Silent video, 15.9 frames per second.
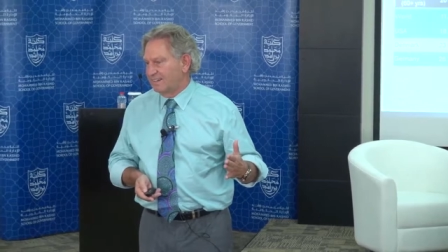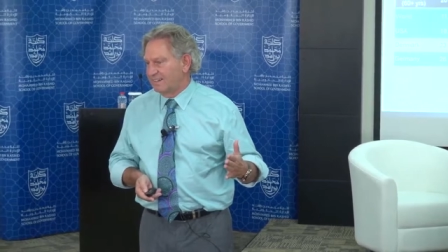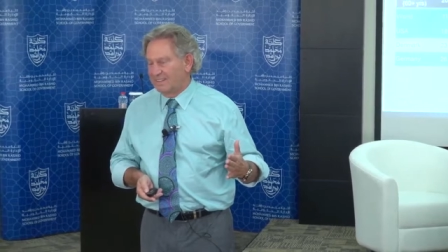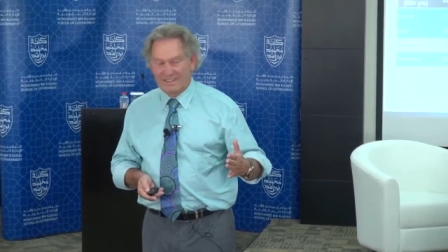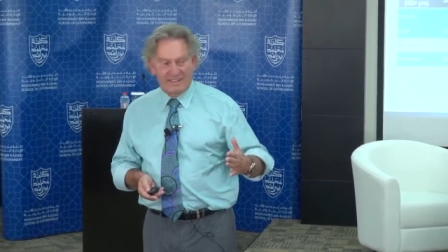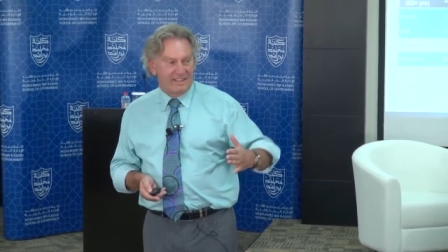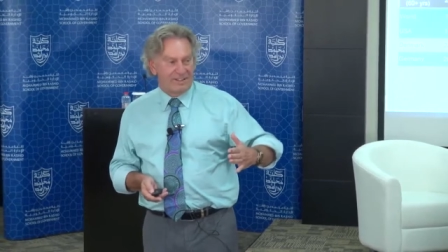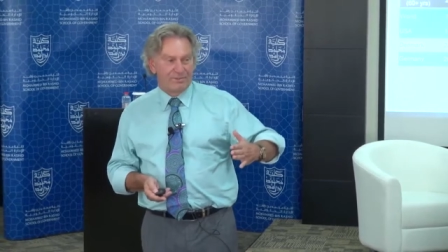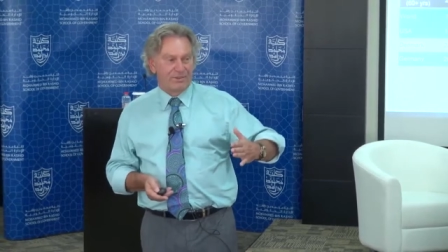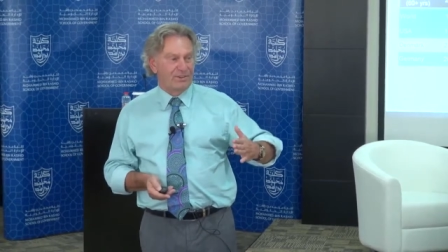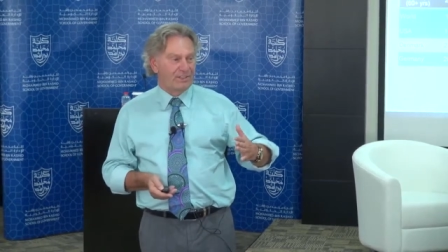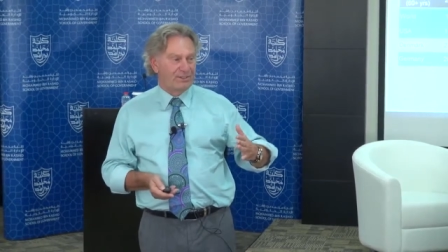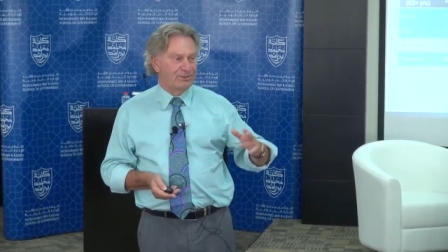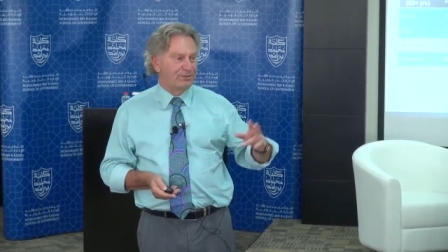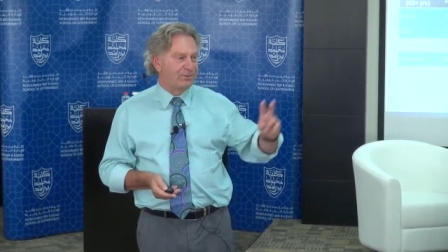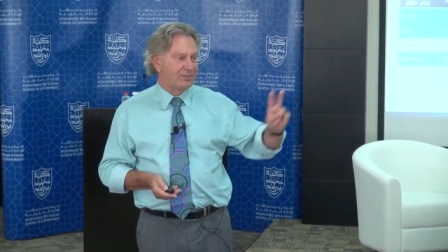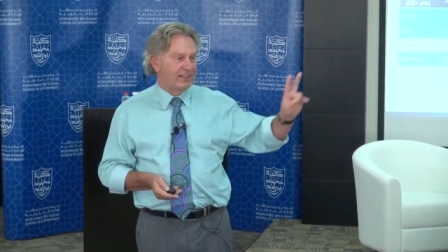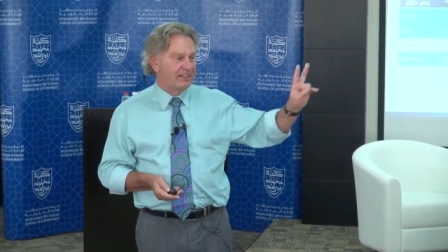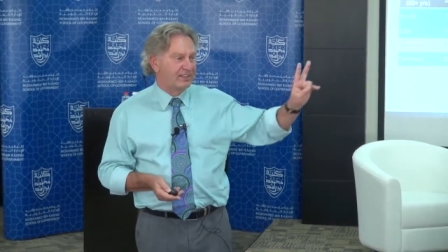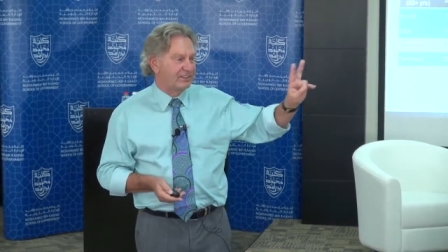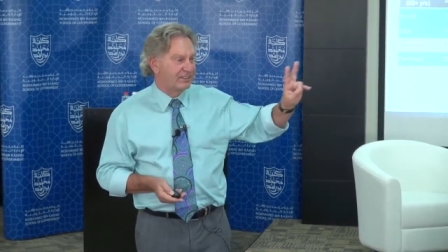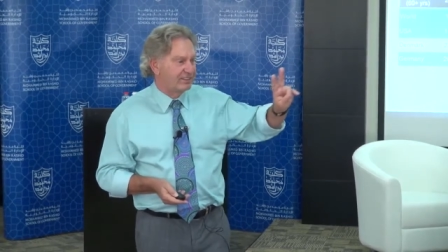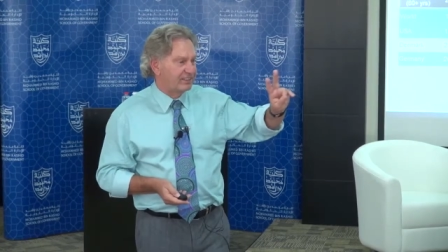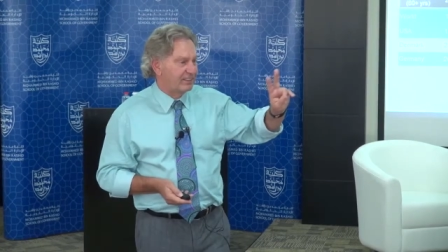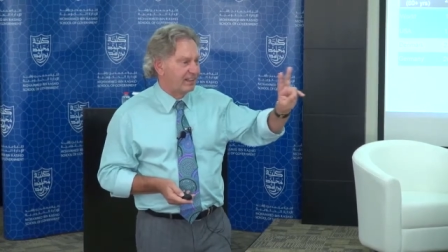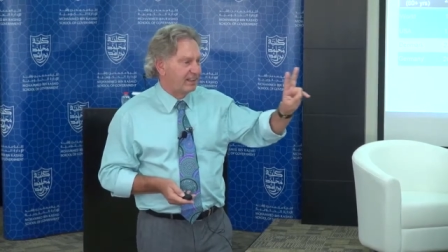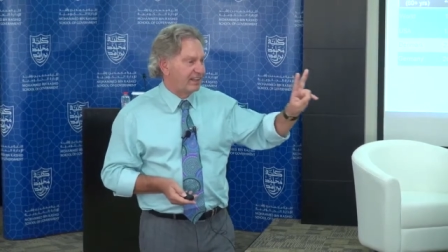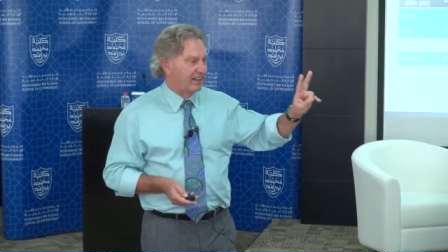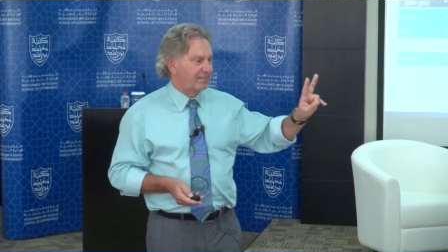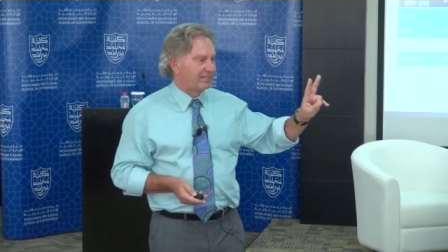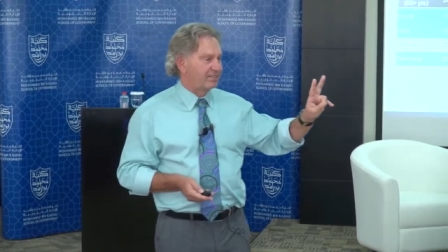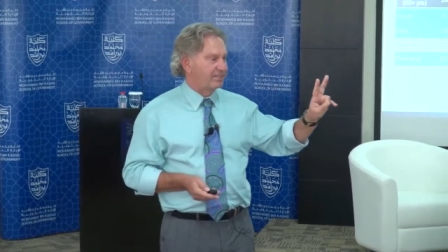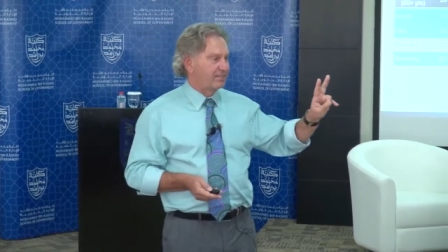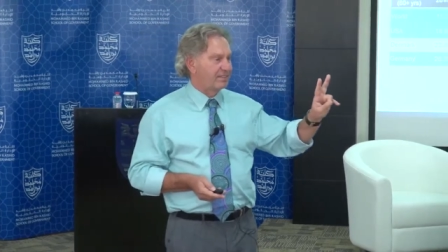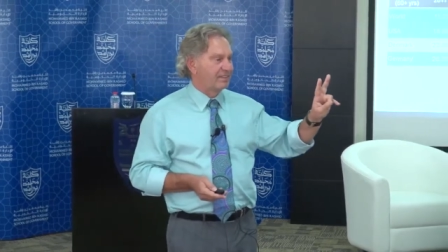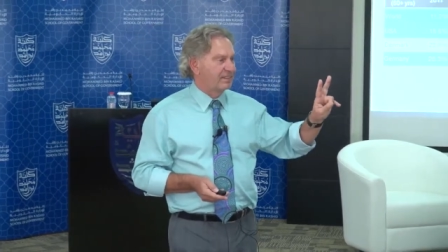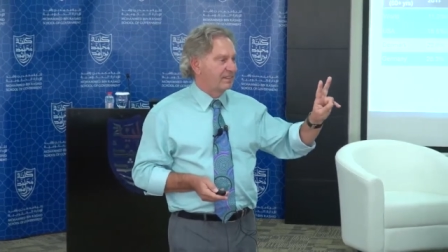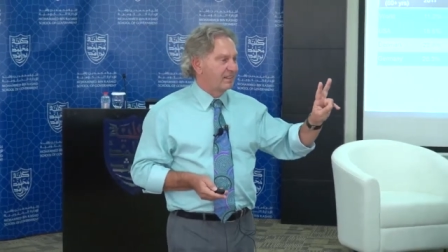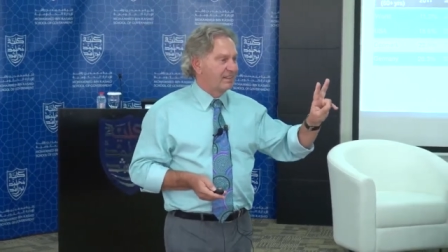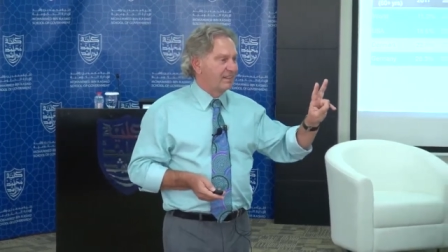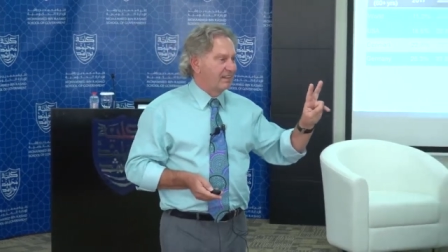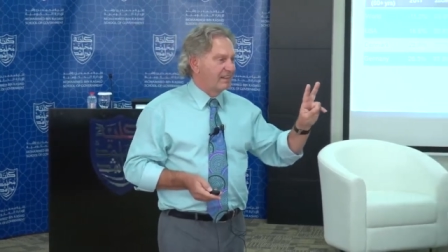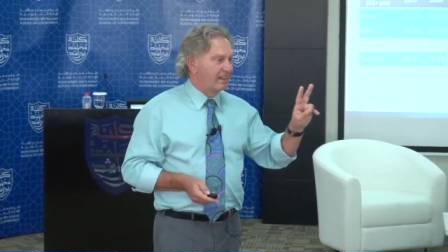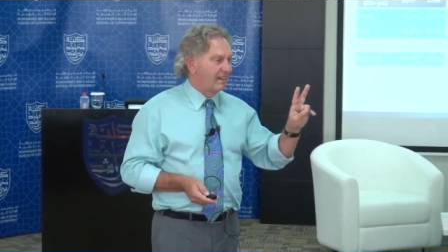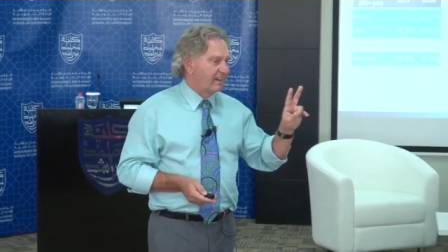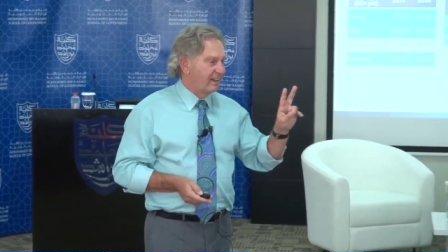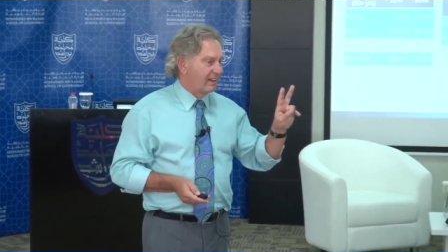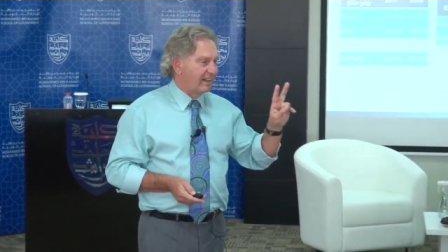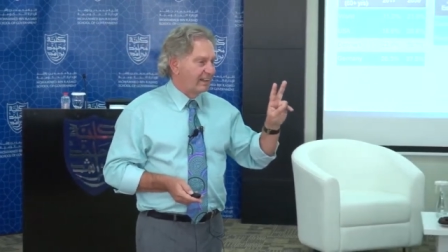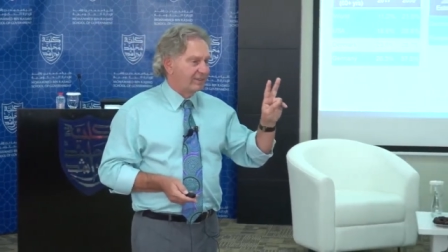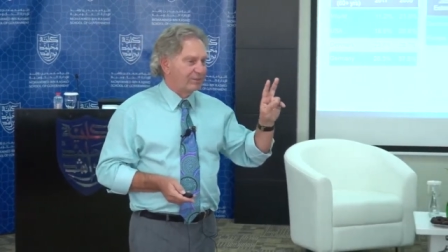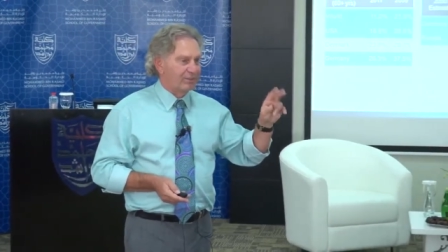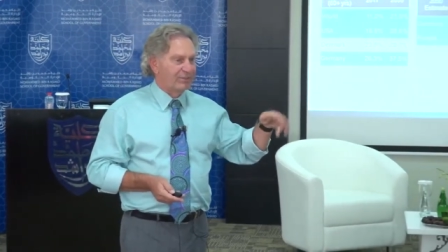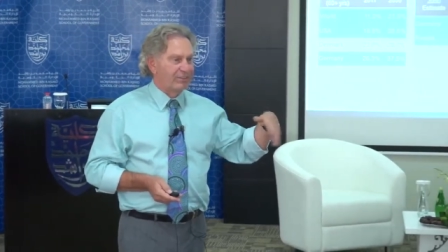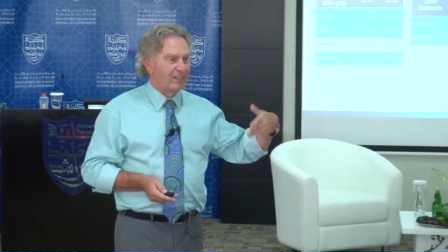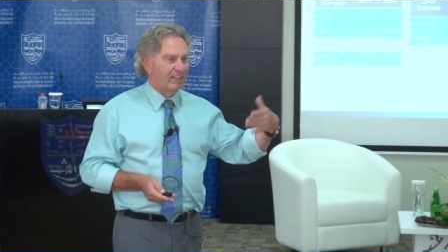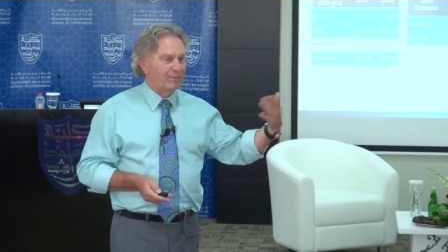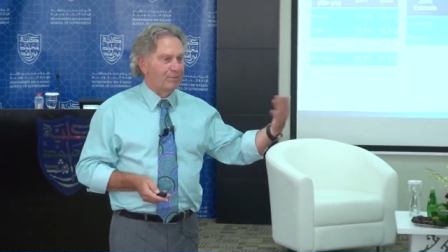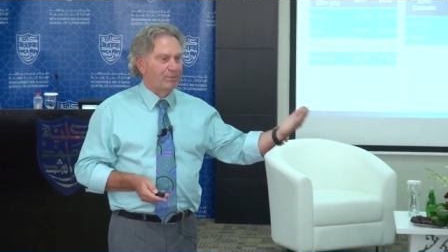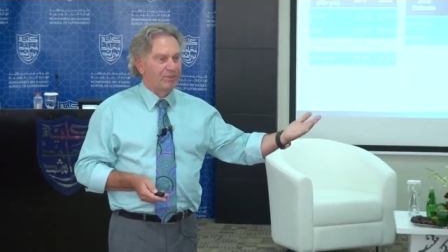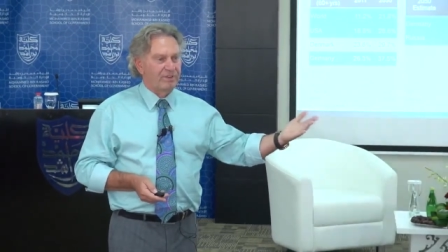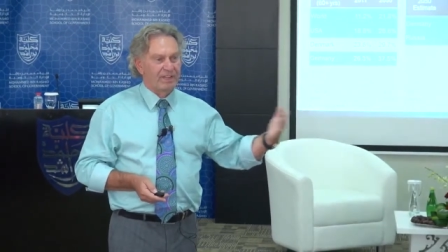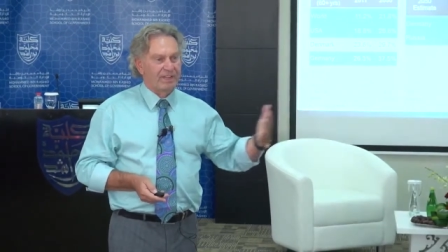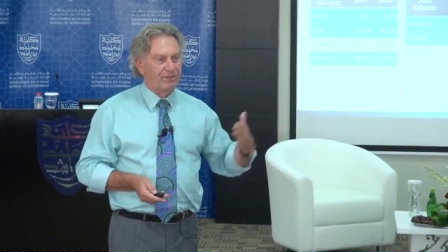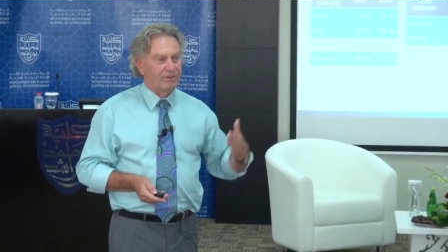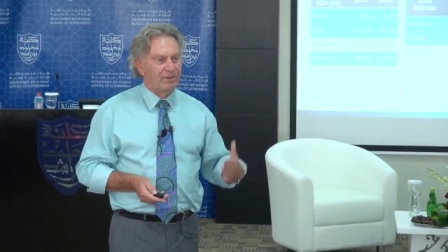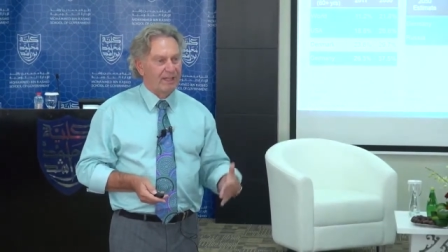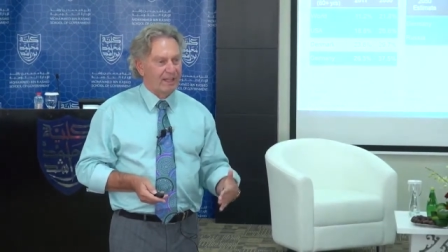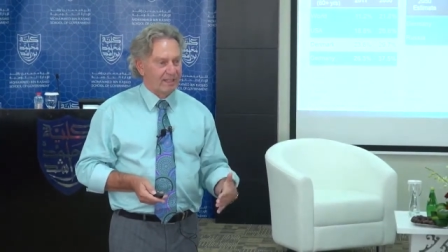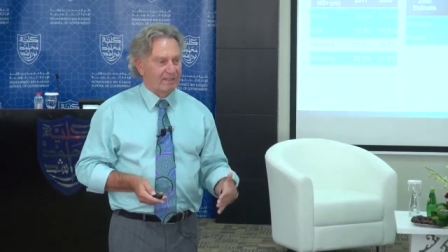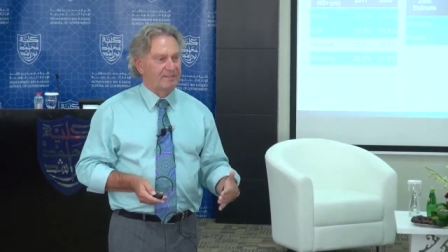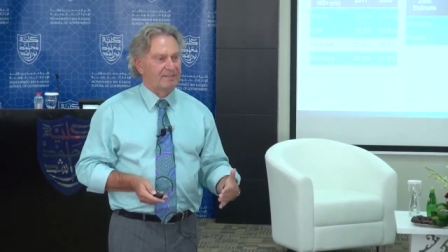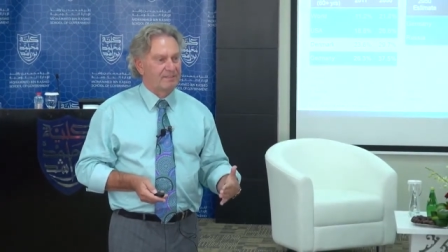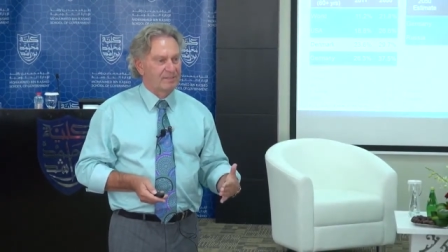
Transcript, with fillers: They have only two statuses in life. And they're either asleep or they're online.